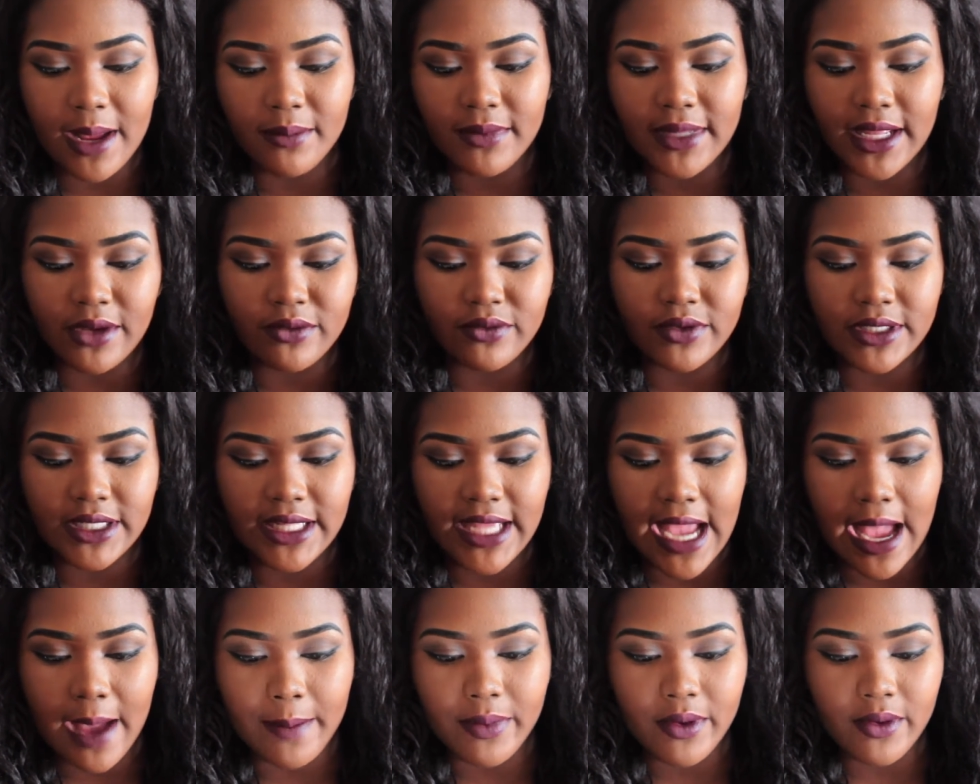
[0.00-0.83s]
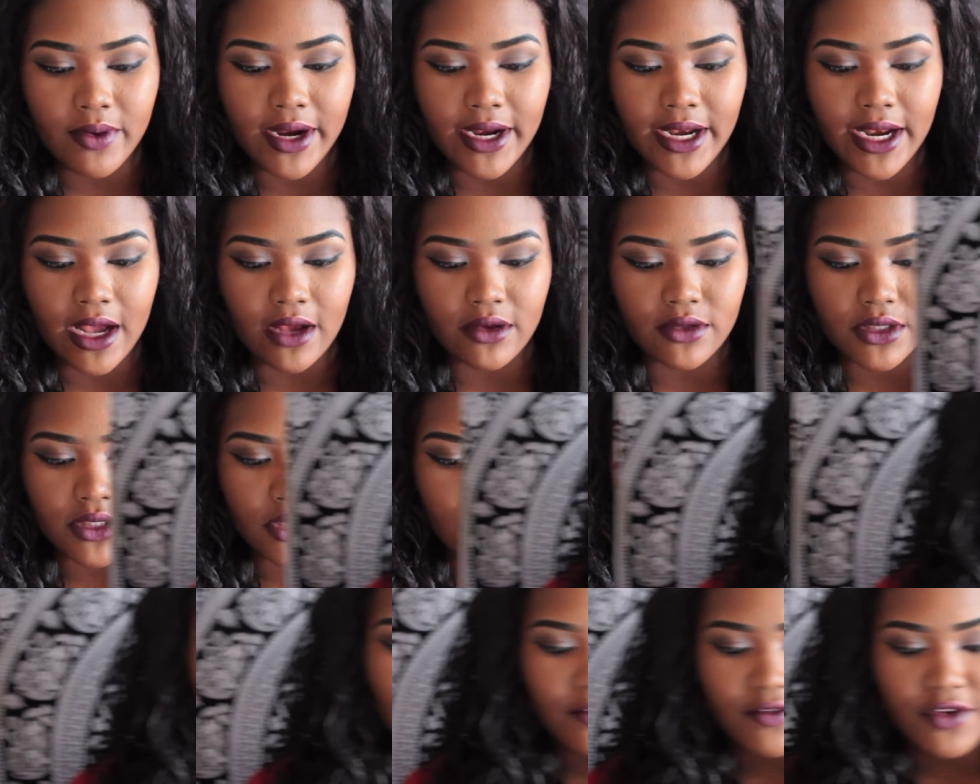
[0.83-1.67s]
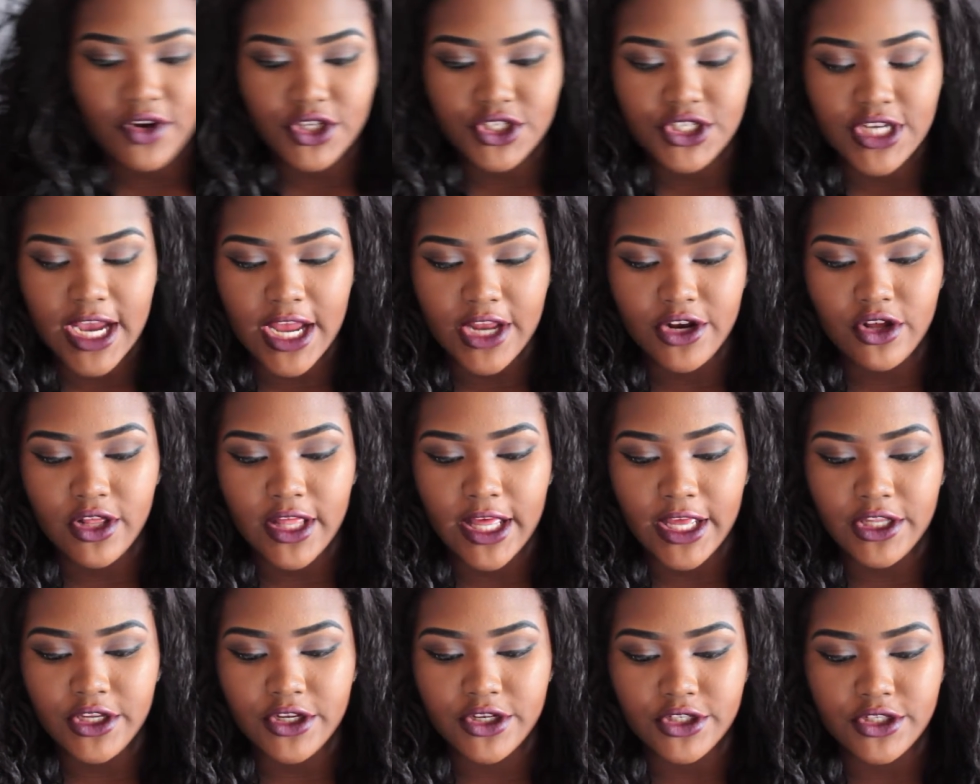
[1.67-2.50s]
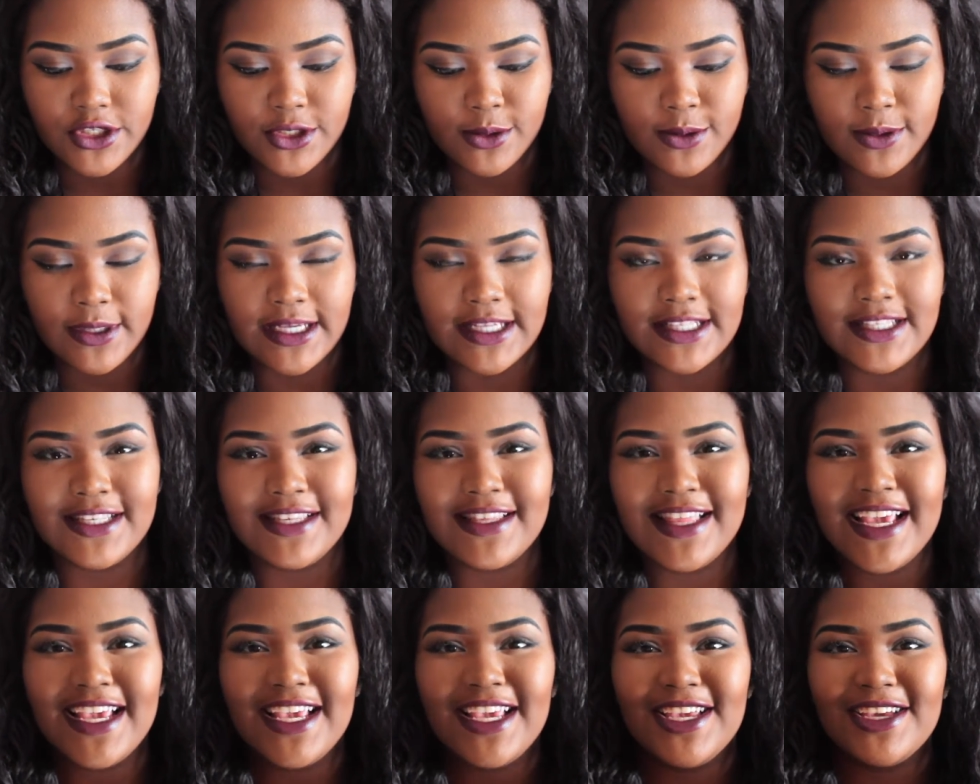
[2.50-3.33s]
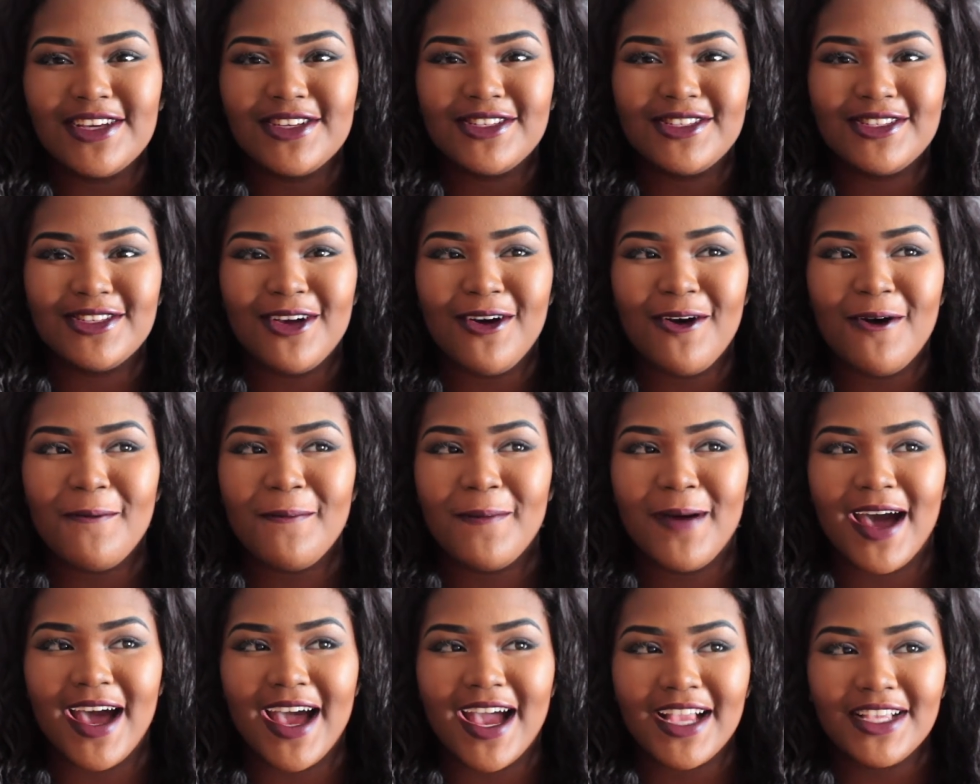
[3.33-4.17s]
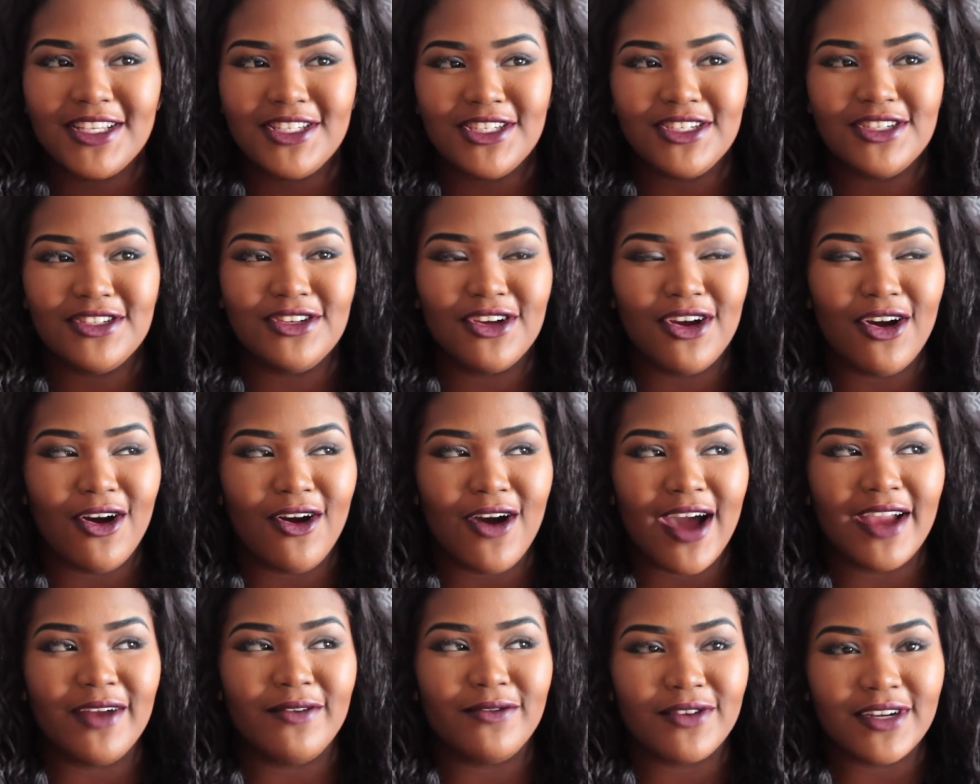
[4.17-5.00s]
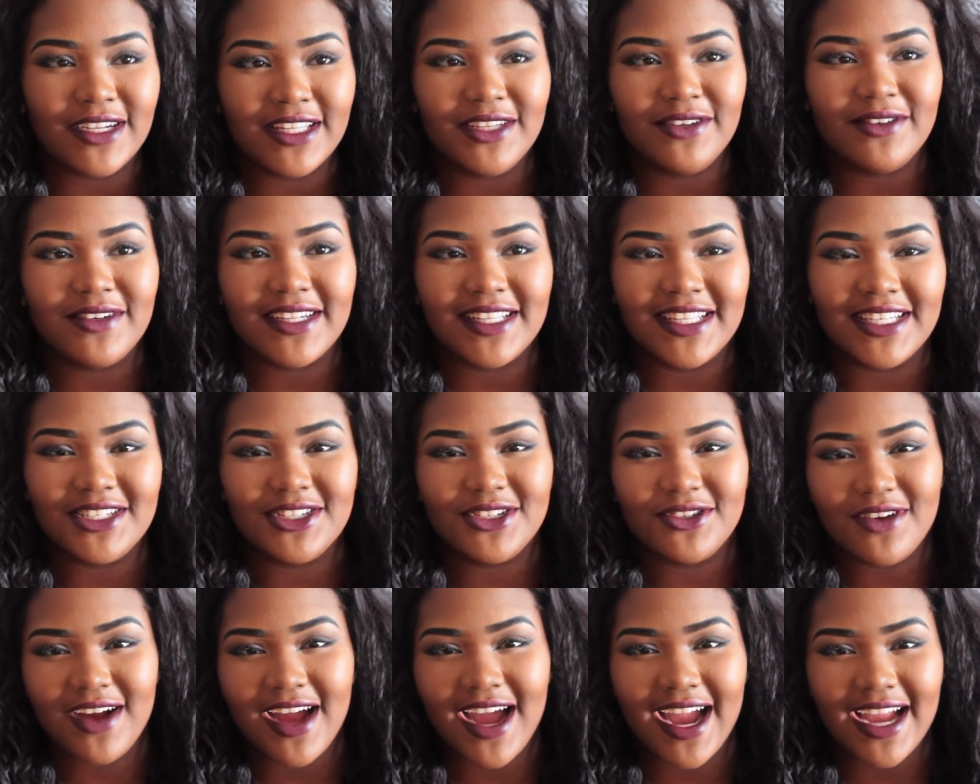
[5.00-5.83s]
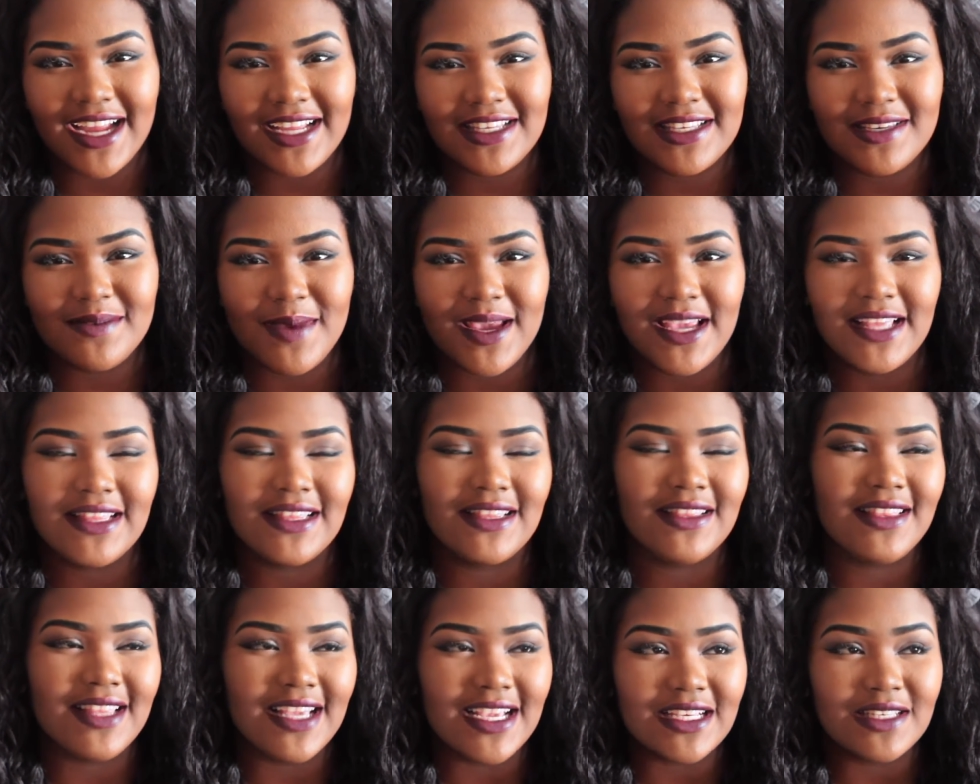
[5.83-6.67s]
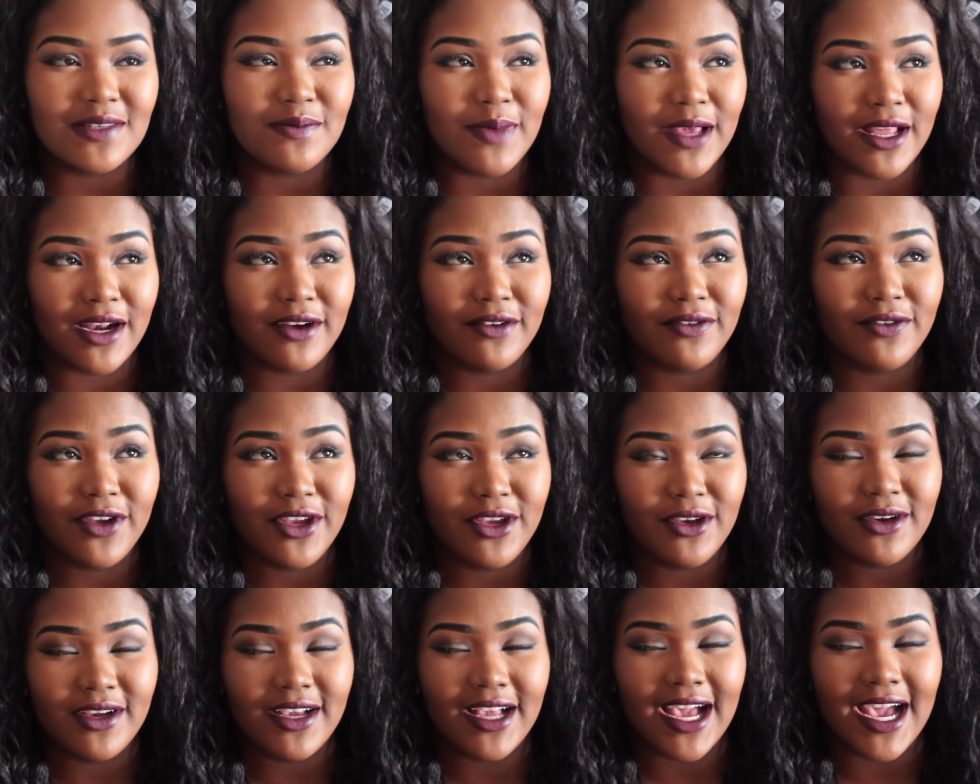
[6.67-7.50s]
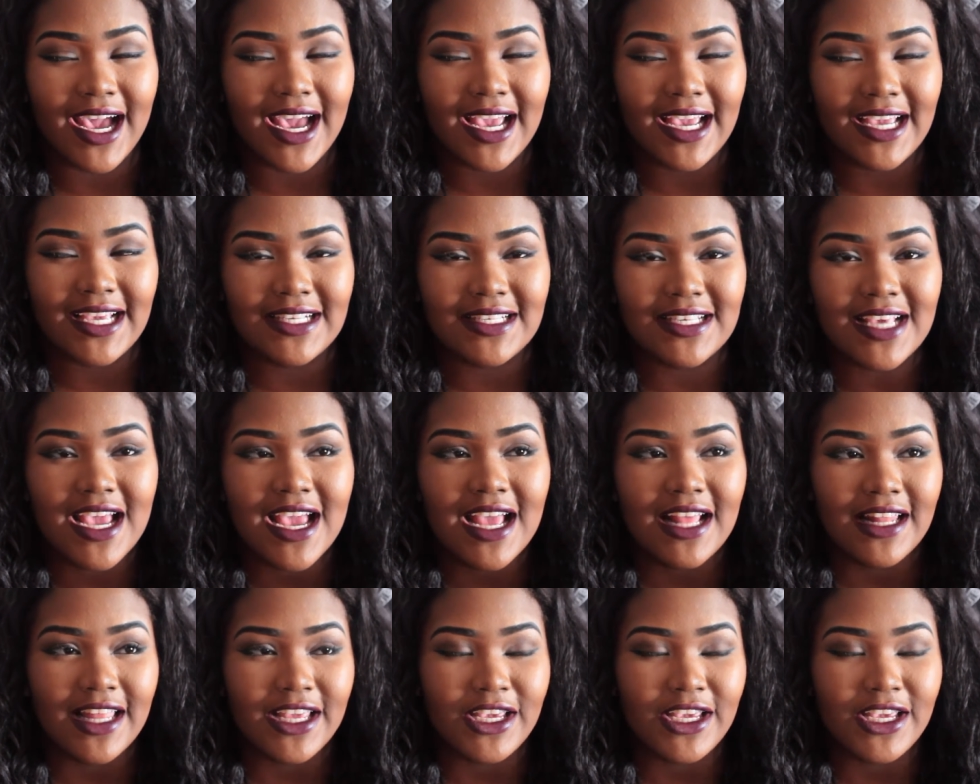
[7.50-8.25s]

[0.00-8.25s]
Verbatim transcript: I'm like really happy right now. So I love your channel and your tweets. thank you so much. You know, I really, really try to make things better for you guys.